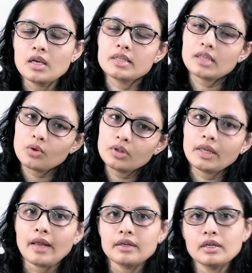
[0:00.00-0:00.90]
is a good
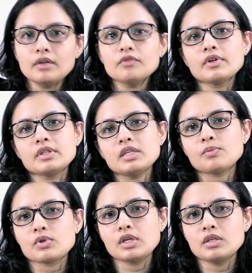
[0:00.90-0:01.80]
candidate for this
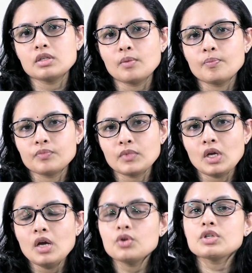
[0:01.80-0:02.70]
procedure.
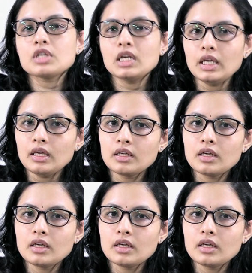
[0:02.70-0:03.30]
Usually,